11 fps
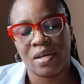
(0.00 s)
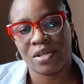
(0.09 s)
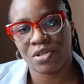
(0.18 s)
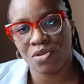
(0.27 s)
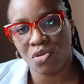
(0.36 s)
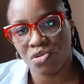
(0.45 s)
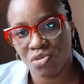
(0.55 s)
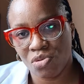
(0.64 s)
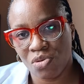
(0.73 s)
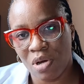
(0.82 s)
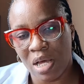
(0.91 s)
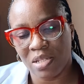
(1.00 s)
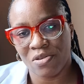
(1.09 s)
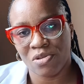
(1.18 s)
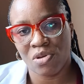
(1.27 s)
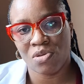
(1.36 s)
it's also as
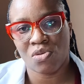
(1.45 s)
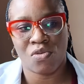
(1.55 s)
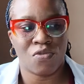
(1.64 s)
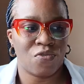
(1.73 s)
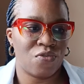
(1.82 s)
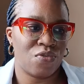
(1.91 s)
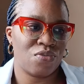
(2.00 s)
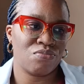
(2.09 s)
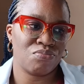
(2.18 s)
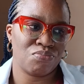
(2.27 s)
a result of,